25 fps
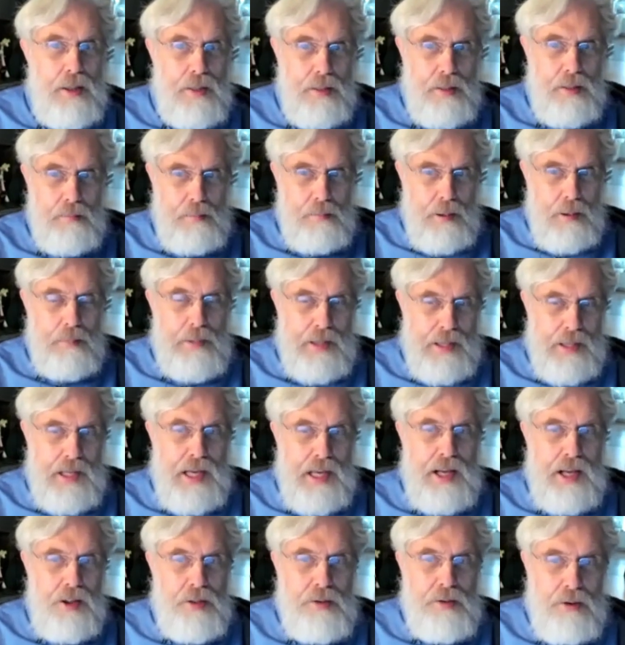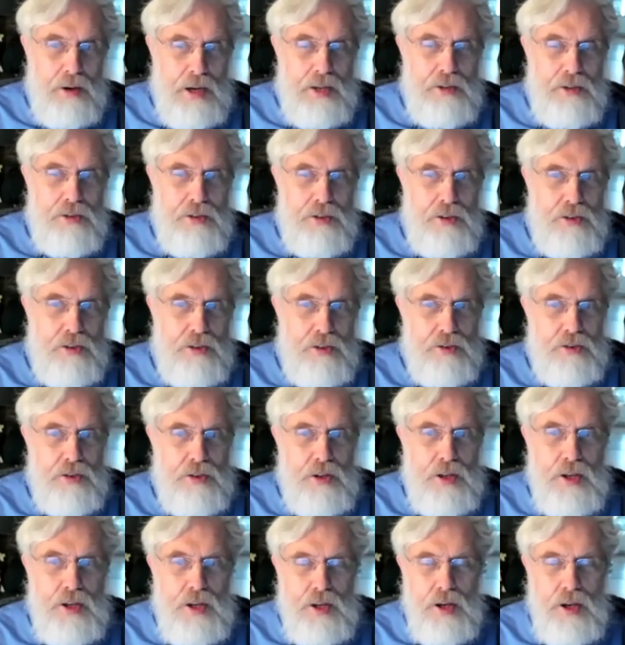the public health crisis.
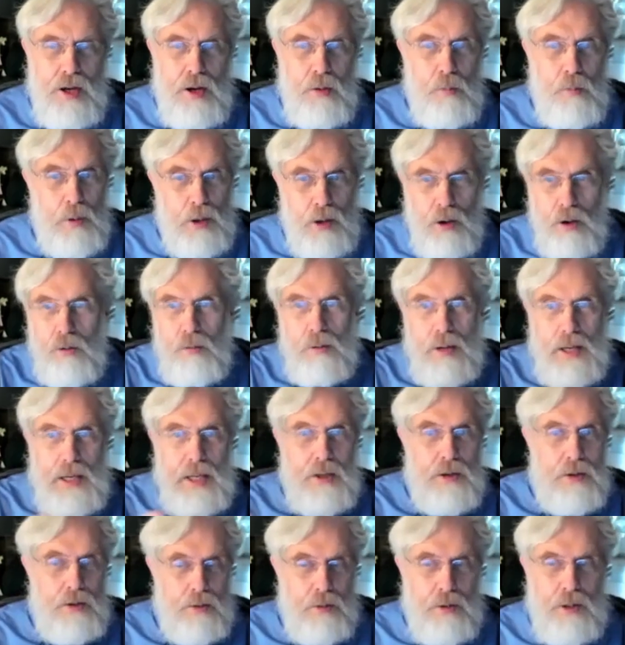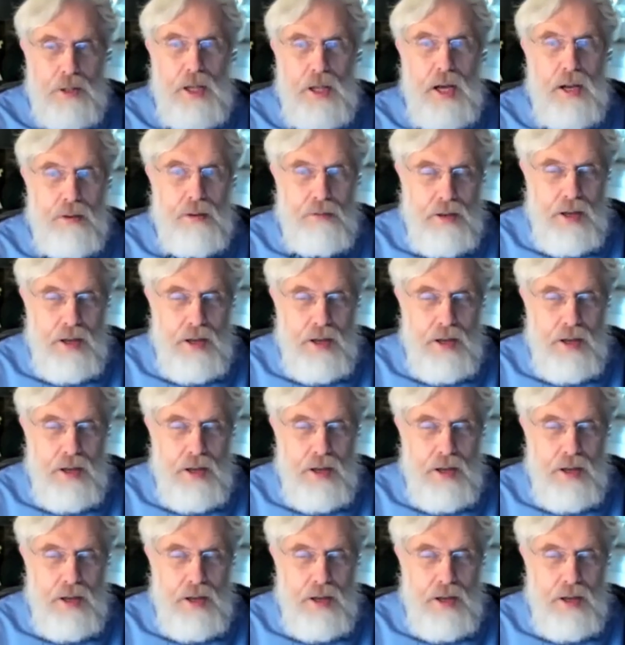Uh, we already do a lot of